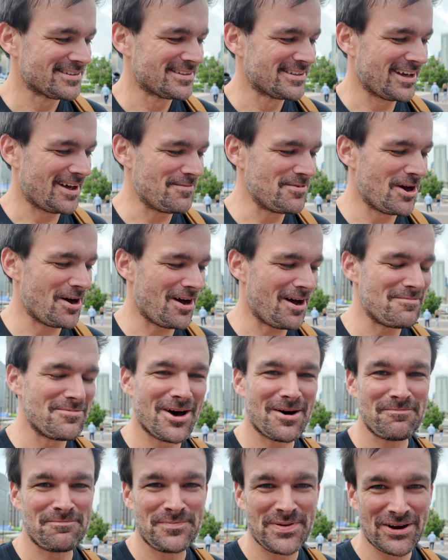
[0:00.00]
I'm
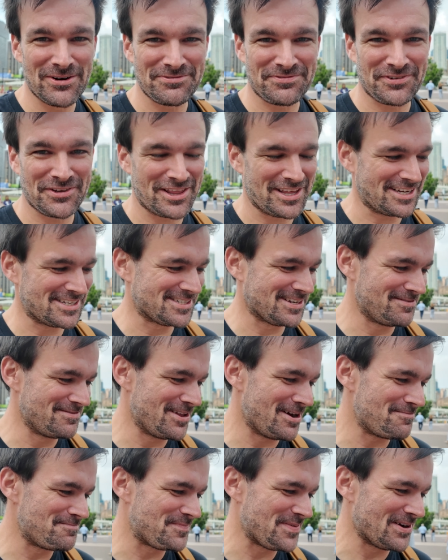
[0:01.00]
not built for this. I'm
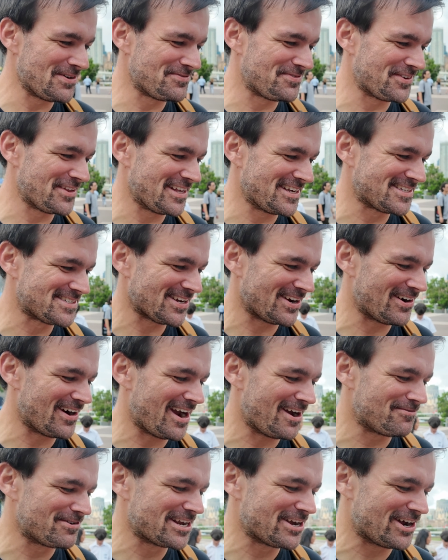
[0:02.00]
not built for this. All
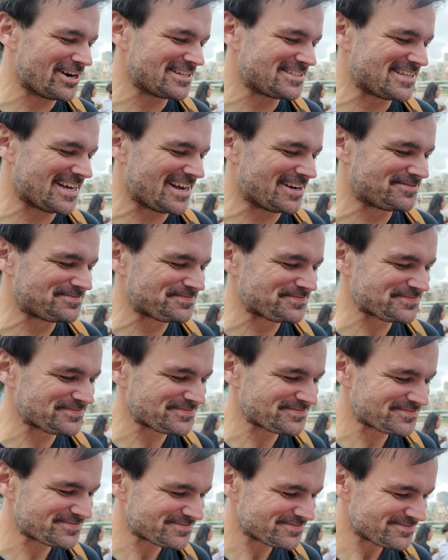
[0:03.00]
right, we got it done.
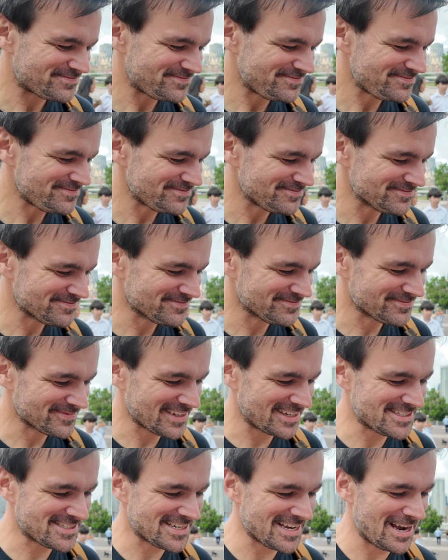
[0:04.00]

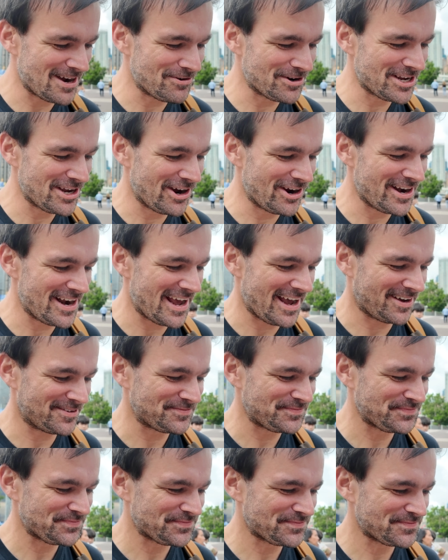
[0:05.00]
Let's see how we go now.